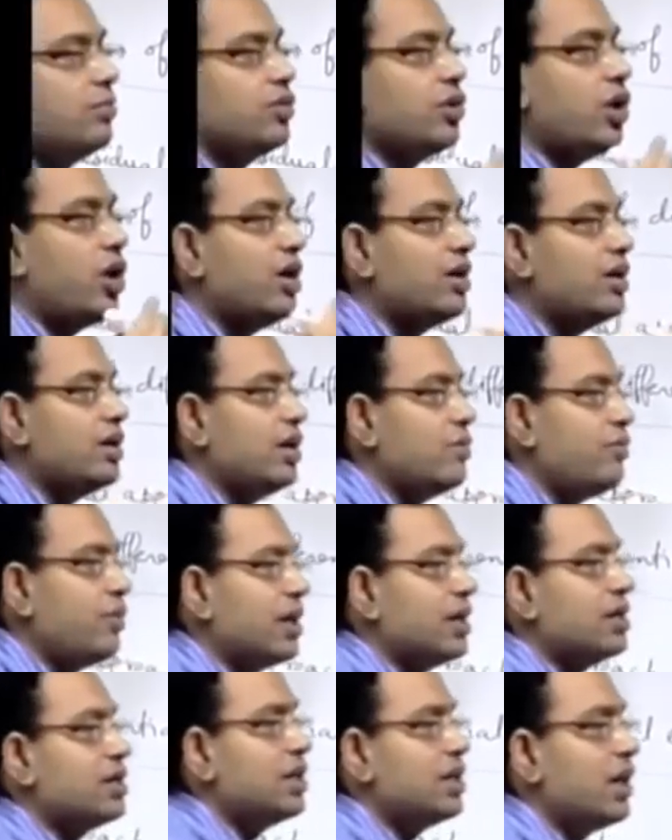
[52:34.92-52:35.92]

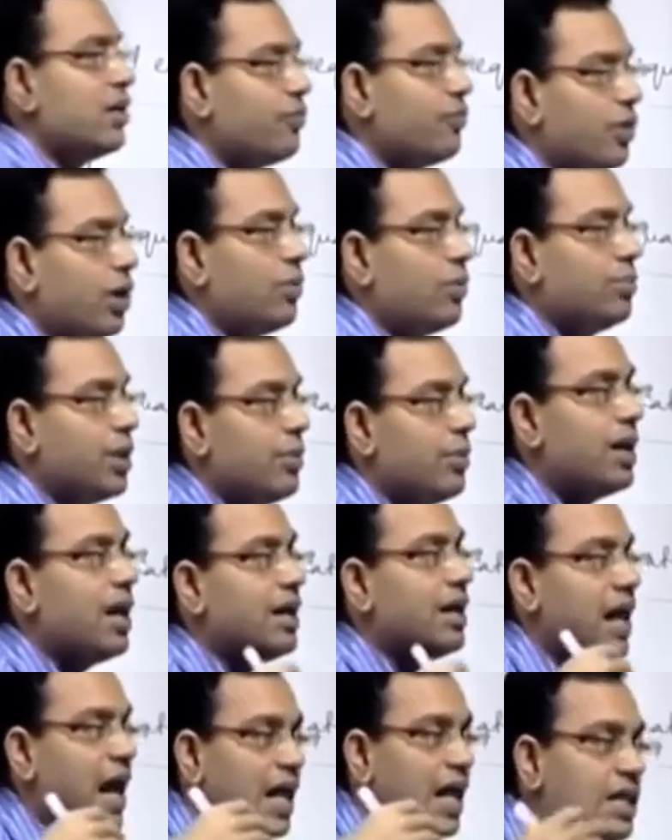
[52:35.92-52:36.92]
non-differential form, maybe
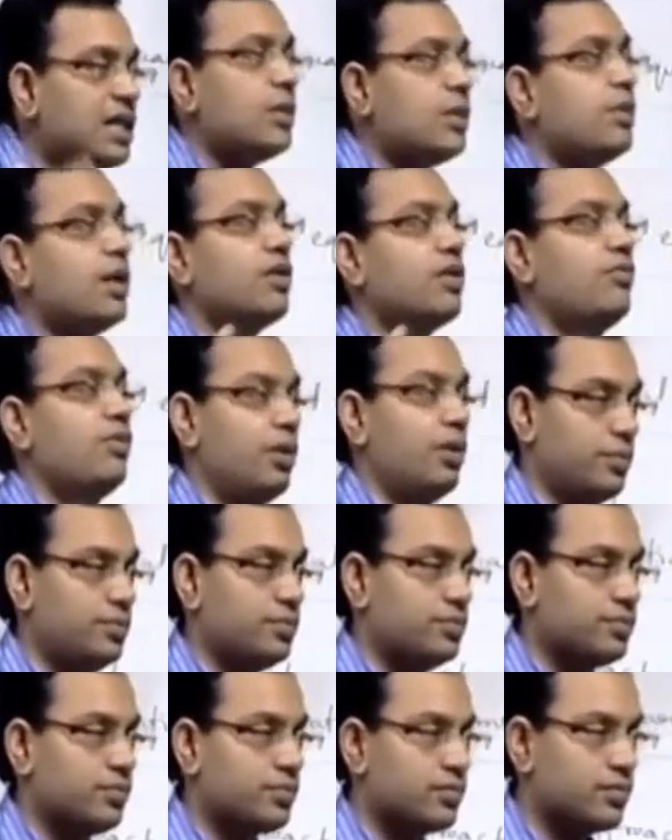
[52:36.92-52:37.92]
an algebraic form.
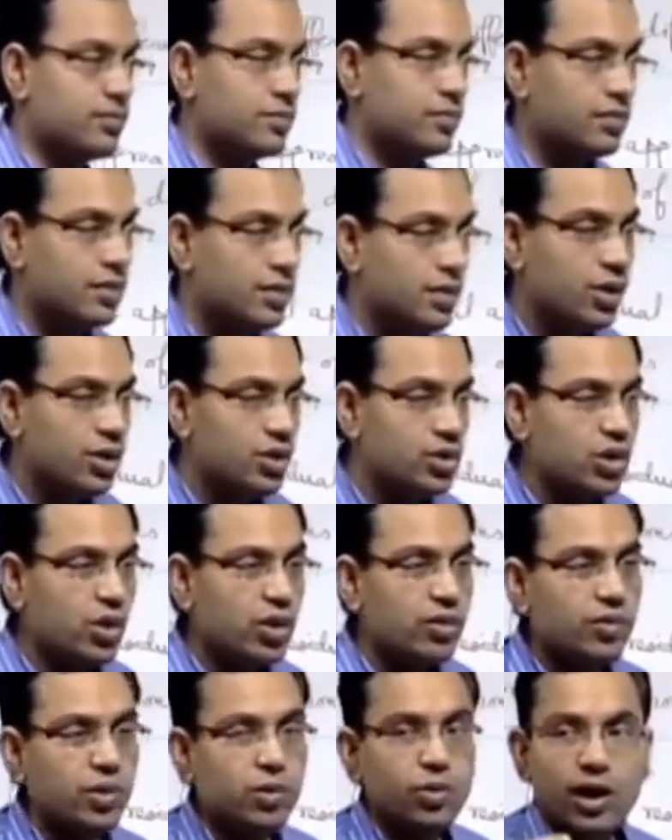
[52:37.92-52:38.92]
So
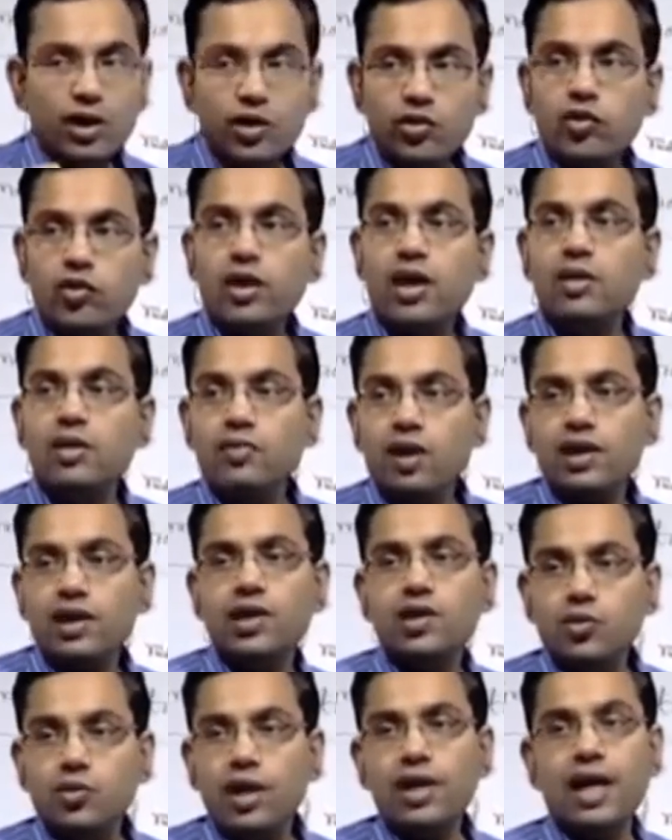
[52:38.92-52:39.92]
if you want to convert
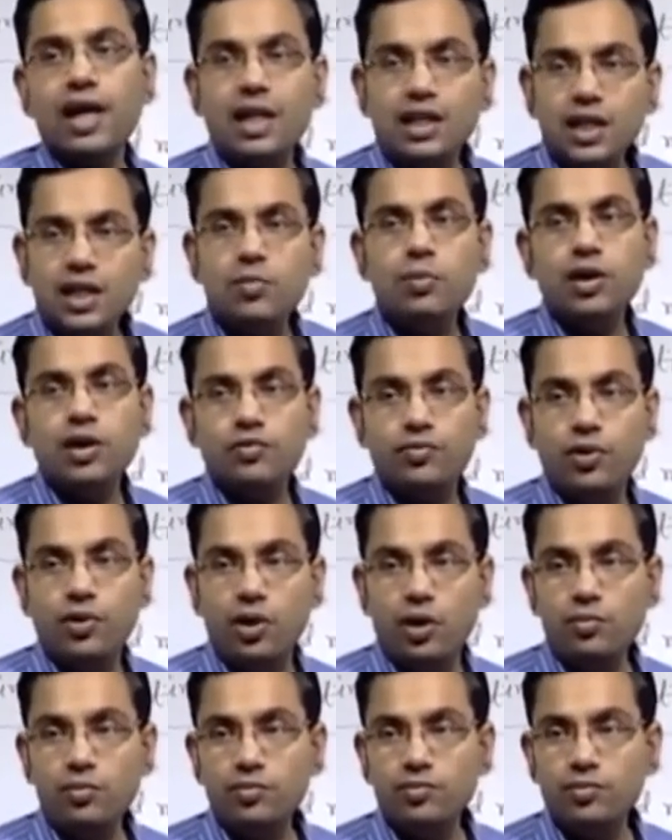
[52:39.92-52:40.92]
it to an algebraic
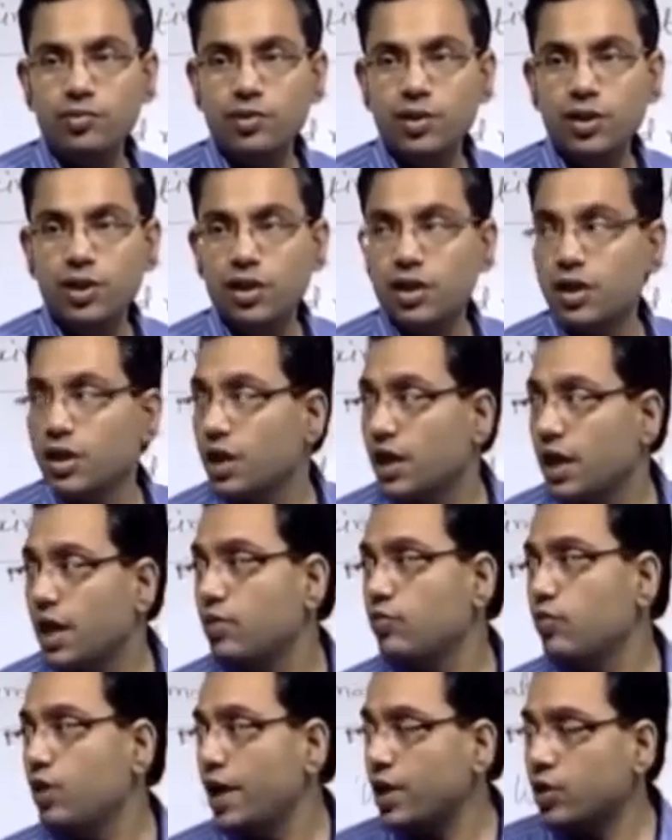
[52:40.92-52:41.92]
form,
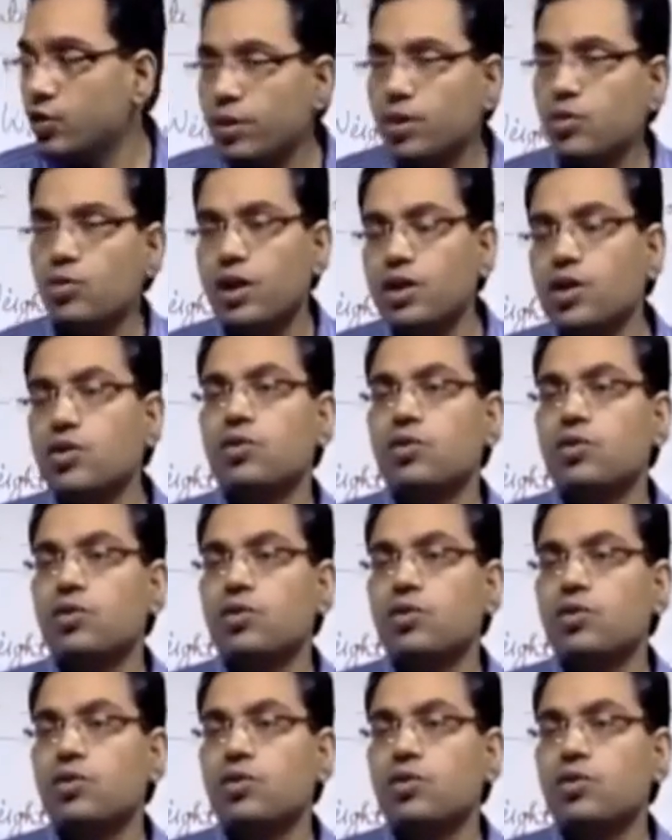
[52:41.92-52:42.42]
and why do we want to